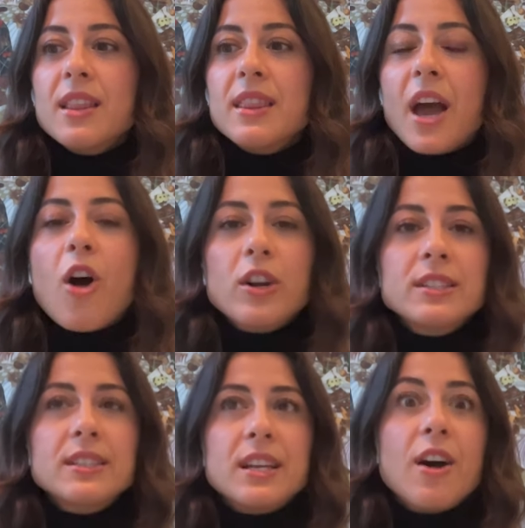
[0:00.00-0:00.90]
there
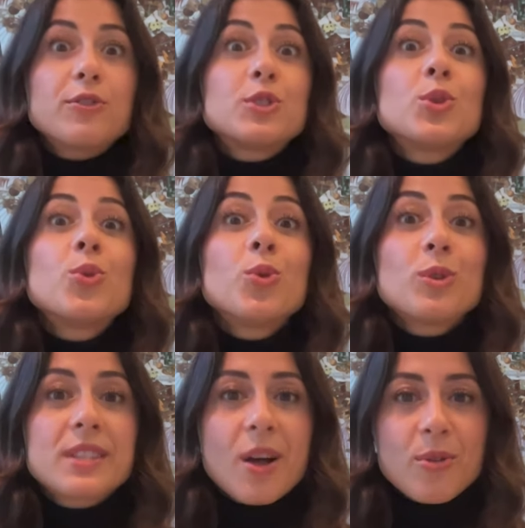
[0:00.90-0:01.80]
aren't enough
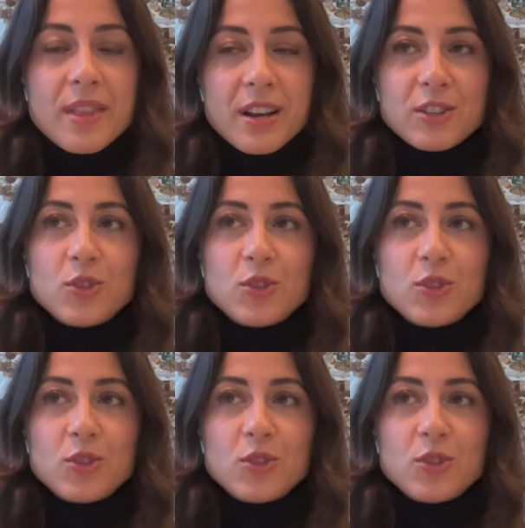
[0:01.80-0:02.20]
tools out there.